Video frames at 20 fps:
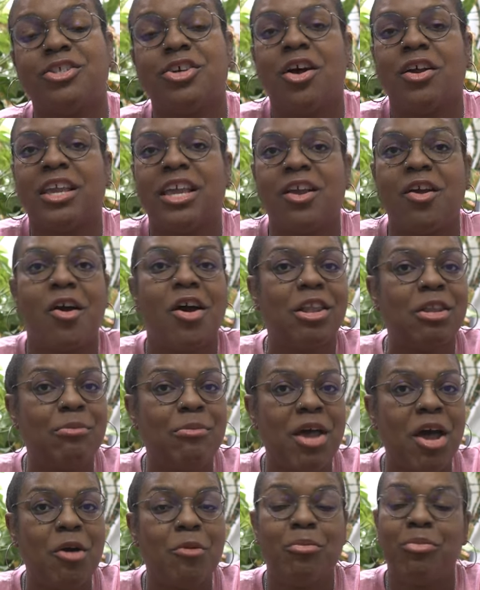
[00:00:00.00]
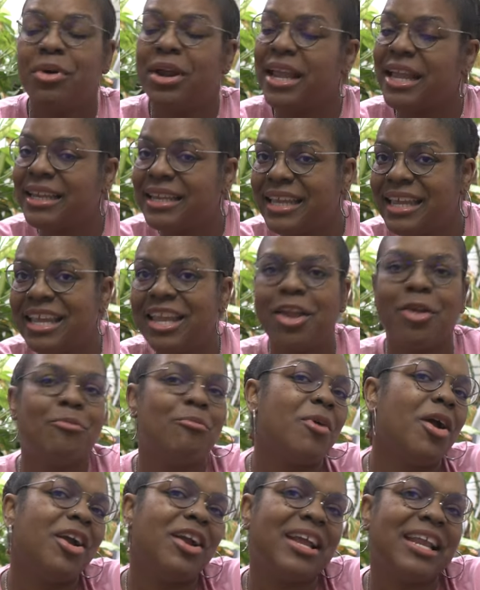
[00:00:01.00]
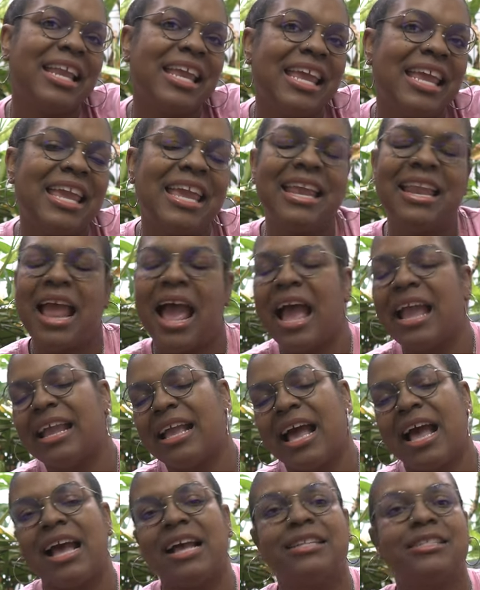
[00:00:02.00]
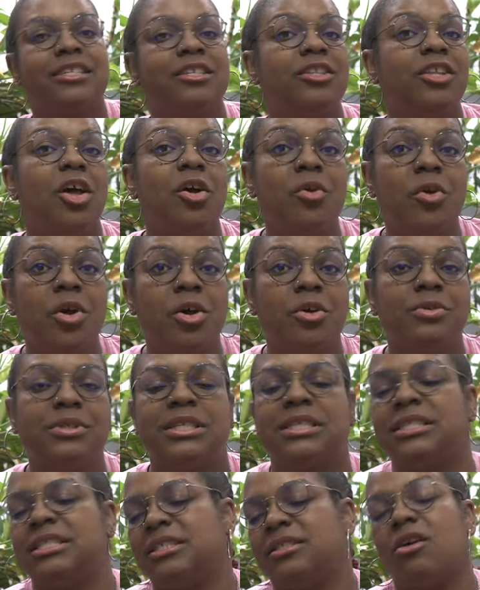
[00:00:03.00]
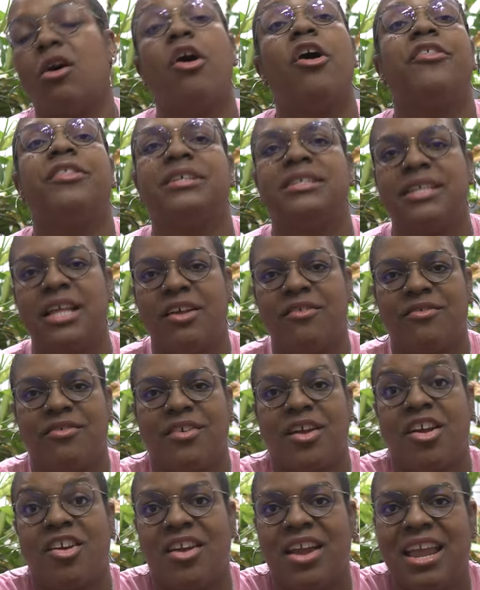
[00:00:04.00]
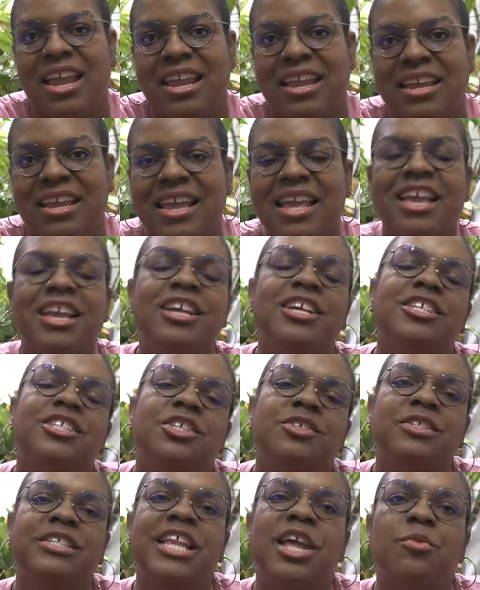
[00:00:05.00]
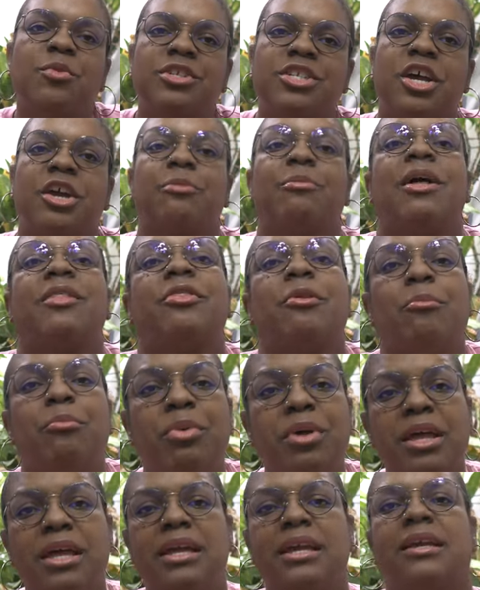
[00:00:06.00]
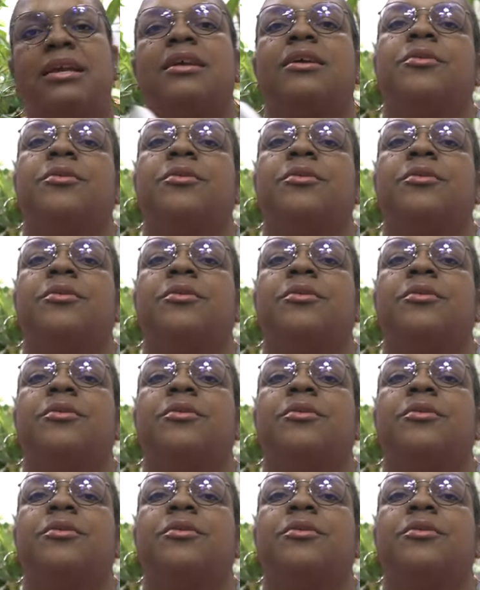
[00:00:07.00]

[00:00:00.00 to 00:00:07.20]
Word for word: talking all about branding and marketing and icons and logos and just all the stuff, all right? So today we're talking about the book,